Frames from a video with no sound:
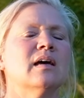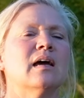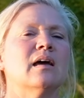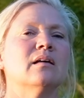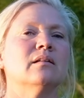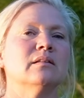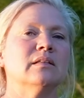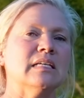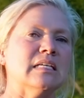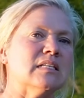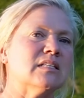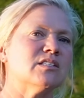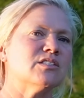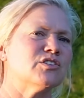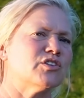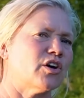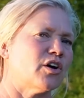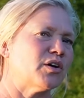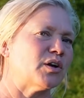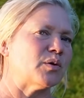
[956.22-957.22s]
at least
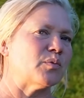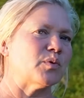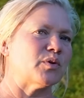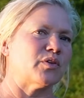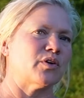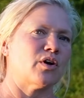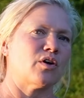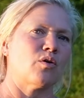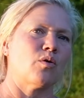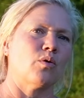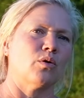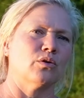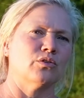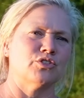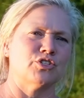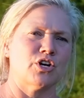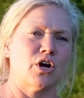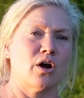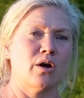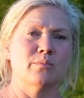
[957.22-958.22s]
starting with our coral
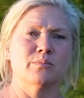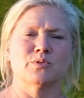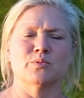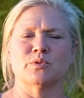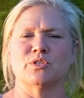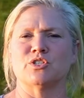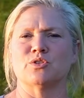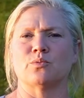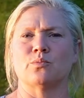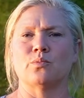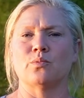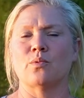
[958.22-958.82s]
charms, which